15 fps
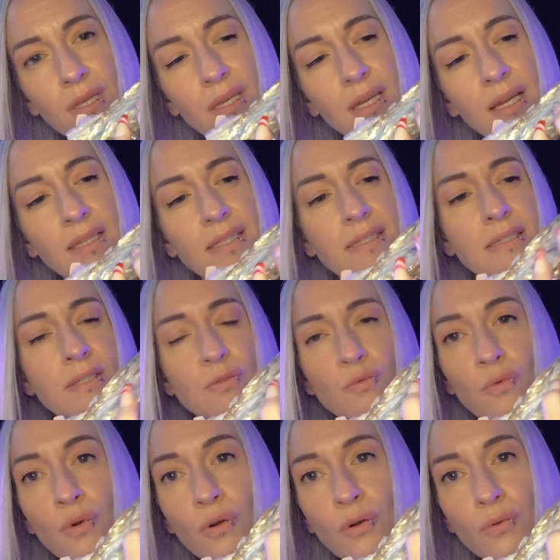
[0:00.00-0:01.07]
And this is
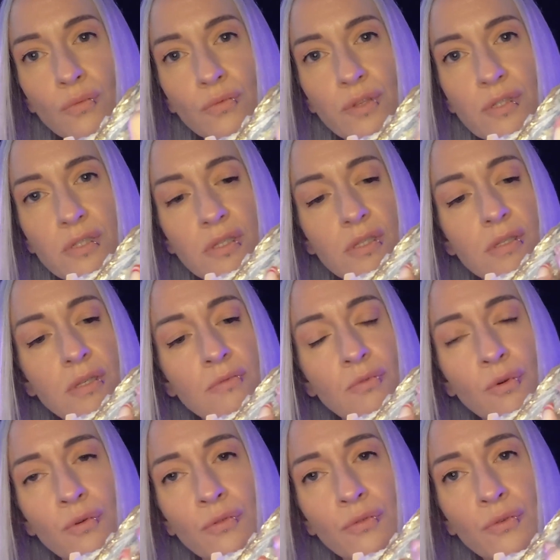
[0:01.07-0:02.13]
raw. This is in
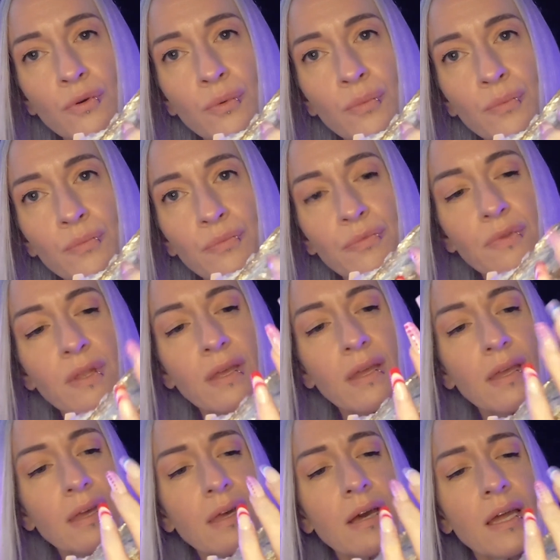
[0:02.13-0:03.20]
raw form.
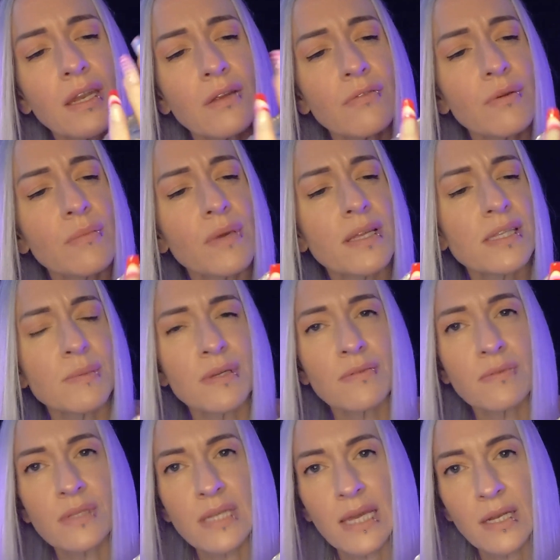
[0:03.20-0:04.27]
Kind of reminds me of
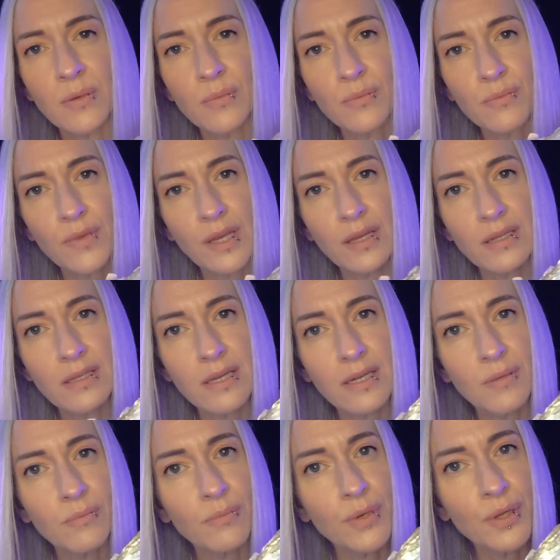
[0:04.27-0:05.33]
denim, like a
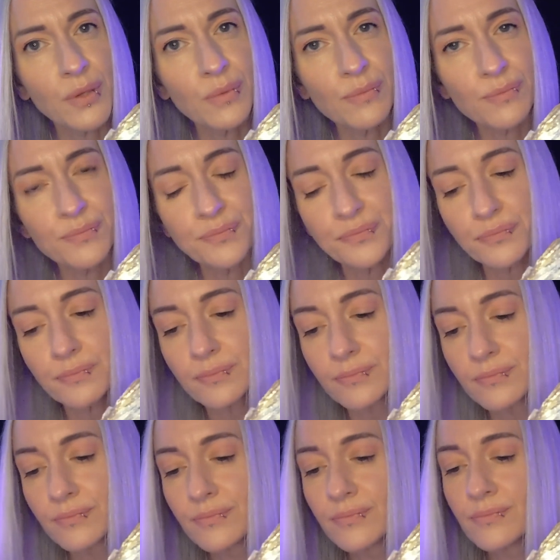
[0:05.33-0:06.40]
denim
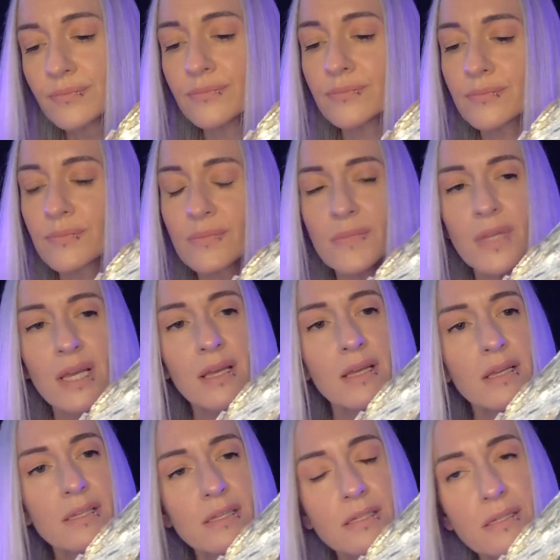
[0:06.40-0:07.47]
blue.
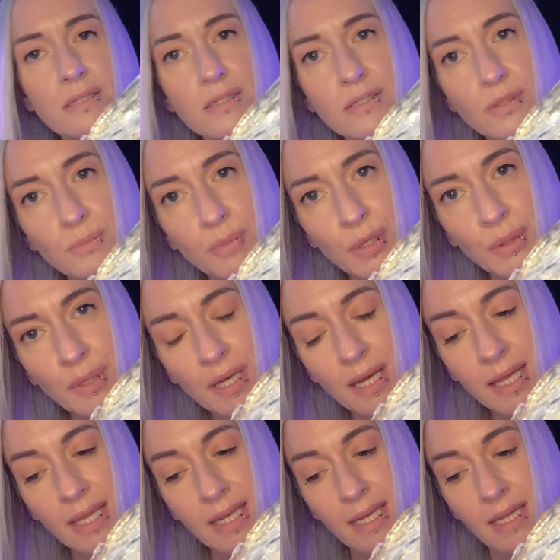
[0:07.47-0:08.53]
So blue
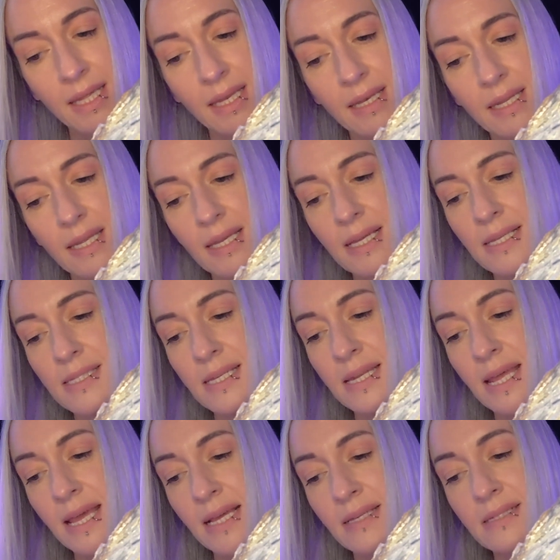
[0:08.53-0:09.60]
kyanite is an
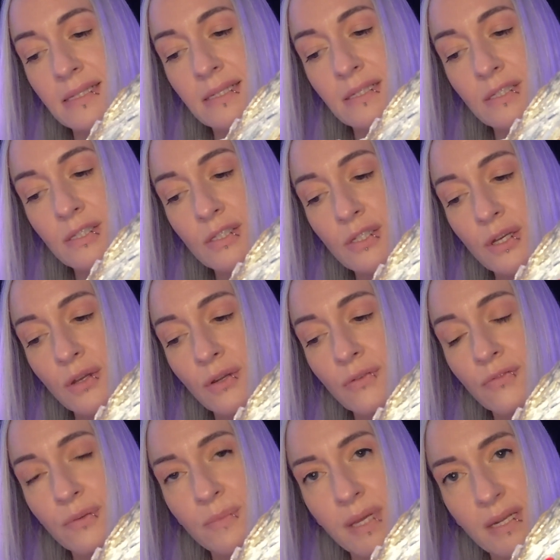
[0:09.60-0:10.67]
excellent stone
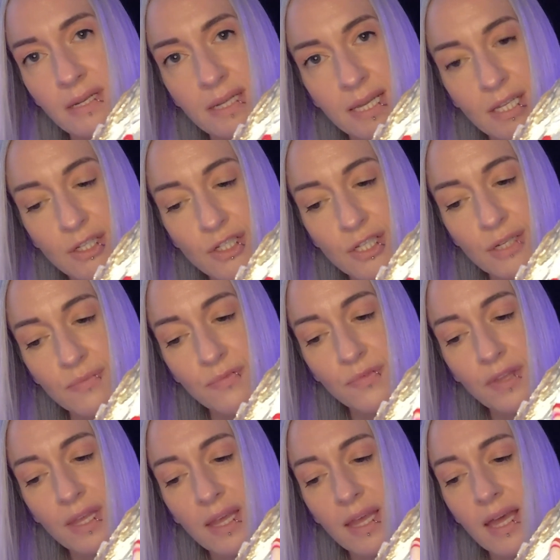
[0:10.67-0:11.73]
for meditation
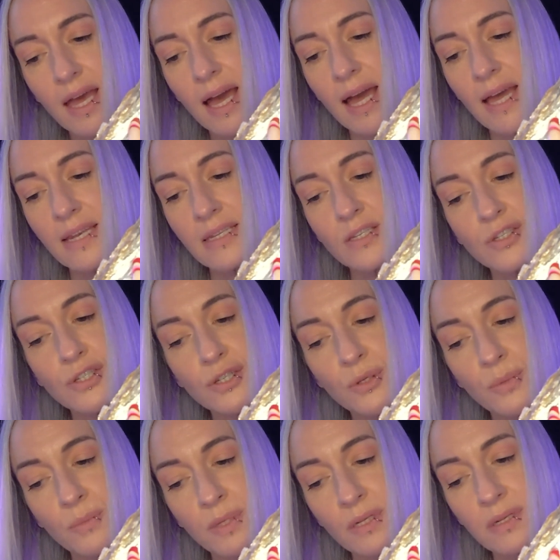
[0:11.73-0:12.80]
and
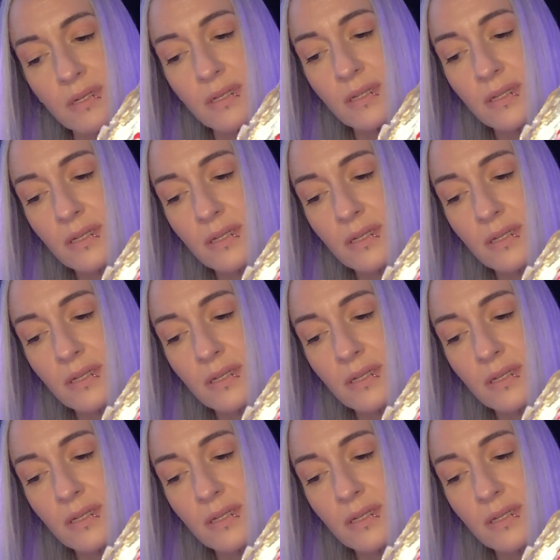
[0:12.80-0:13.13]
attunement.